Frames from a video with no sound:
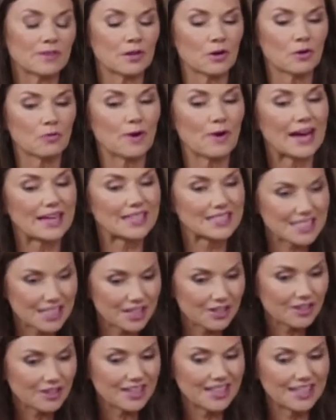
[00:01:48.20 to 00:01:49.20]
you know,
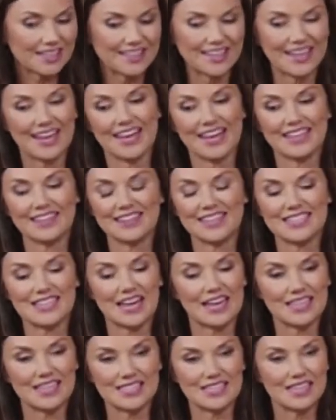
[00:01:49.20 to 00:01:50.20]
racketeering and this
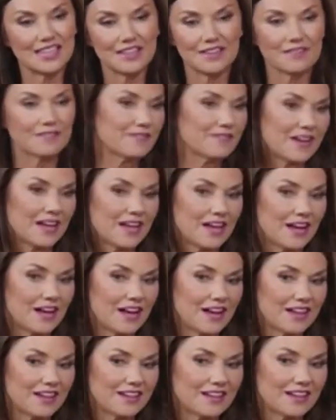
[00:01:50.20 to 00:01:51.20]
idea
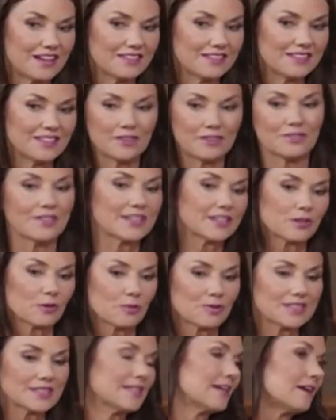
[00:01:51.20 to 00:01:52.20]
of, you know, liquor
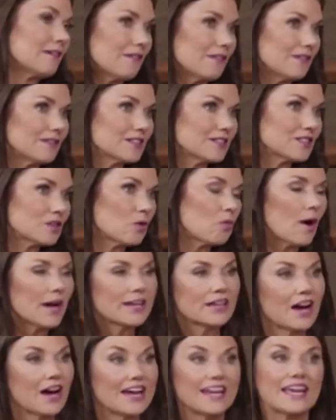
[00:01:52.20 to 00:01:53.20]
was legal. So
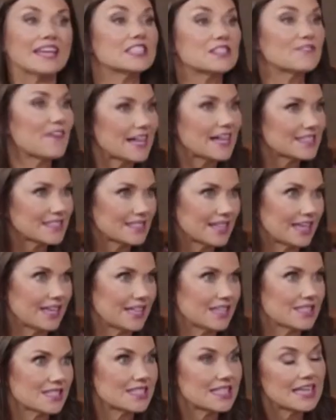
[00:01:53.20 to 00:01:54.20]
why not? And it's
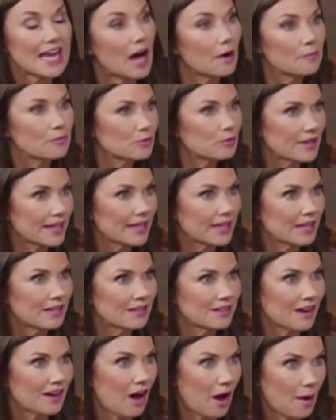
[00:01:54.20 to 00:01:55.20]
fascinating to see how
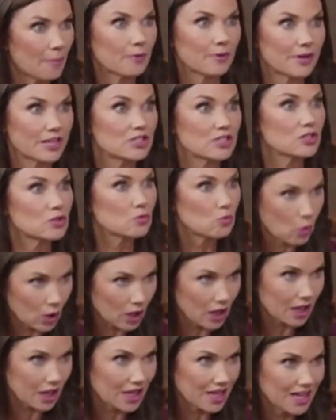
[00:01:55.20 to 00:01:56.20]
bootlegging operations
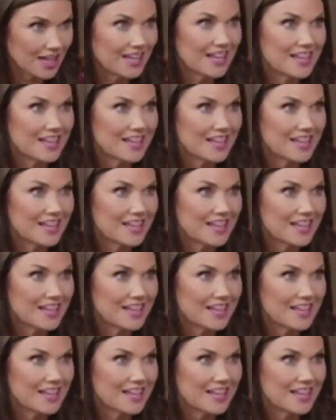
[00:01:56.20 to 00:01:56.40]
work.